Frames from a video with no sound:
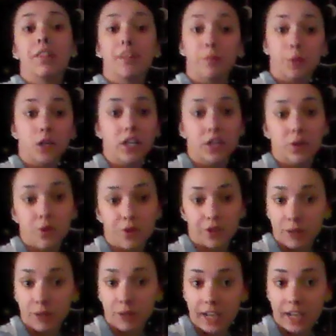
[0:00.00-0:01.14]
Then we're going to go
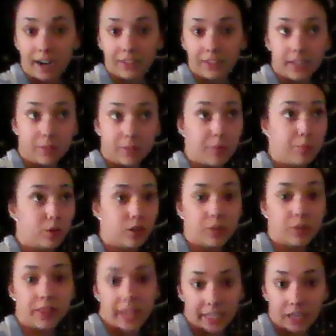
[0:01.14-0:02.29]
through and add like we would
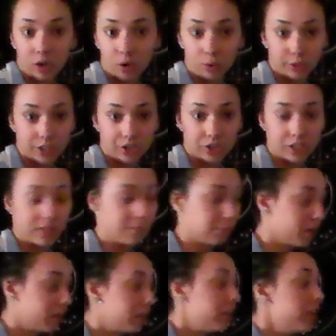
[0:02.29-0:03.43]
with any whole digit
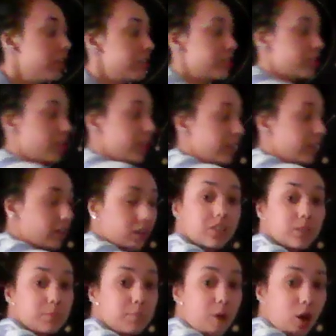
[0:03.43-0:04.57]
number, starting in our
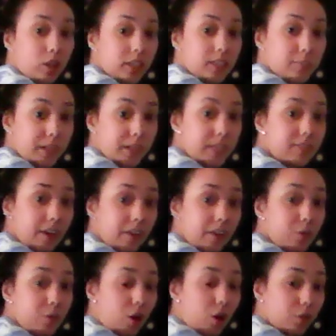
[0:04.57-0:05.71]
smallest place
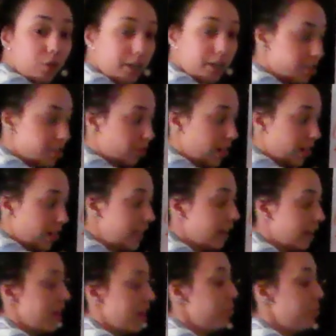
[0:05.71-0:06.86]
value all the way to the right
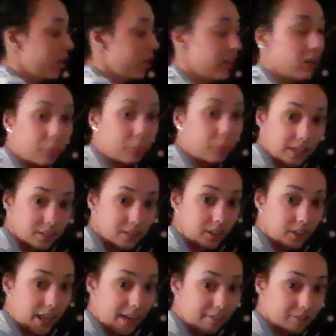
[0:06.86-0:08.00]
and working our way to the
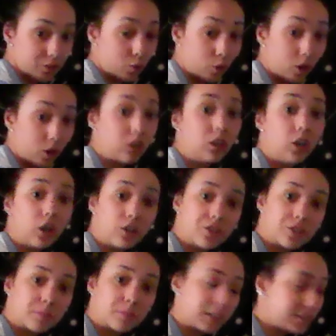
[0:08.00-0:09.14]
left, or our
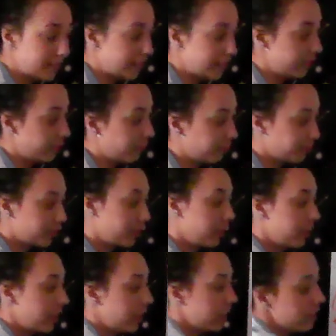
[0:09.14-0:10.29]
largest place value.
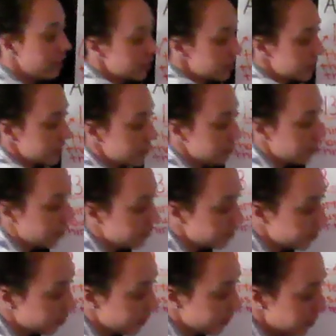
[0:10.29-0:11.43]
6 plus
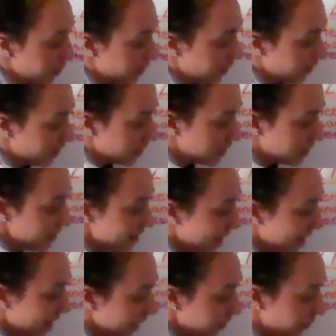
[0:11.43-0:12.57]
3 would give us
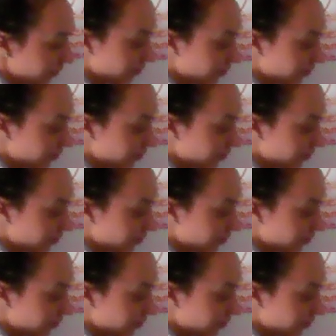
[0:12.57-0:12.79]
9.